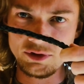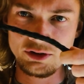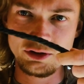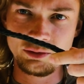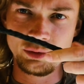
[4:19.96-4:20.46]

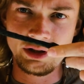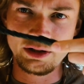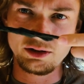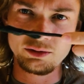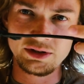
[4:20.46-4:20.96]
we
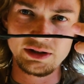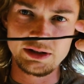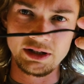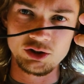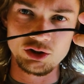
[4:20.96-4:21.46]
are losing
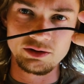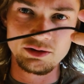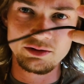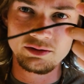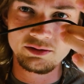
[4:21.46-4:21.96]

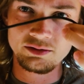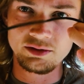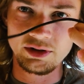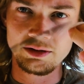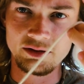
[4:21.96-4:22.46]
tension
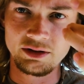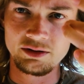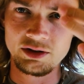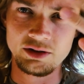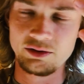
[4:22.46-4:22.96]

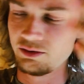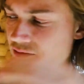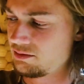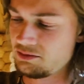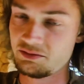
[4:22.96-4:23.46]
until you
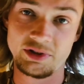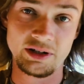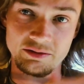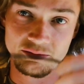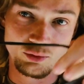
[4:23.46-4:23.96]

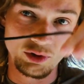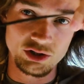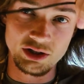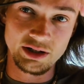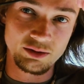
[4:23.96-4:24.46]

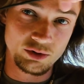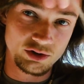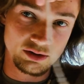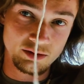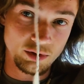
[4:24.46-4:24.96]
reach the end, which
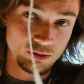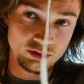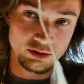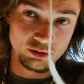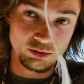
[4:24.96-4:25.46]
is the
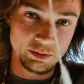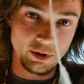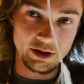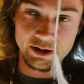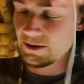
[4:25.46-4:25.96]
most loose
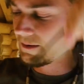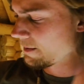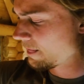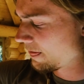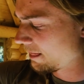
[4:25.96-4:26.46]
part,
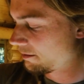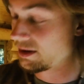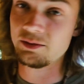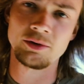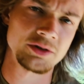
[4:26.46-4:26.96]

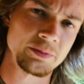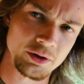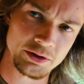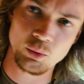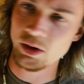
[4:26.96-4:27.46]
but the most important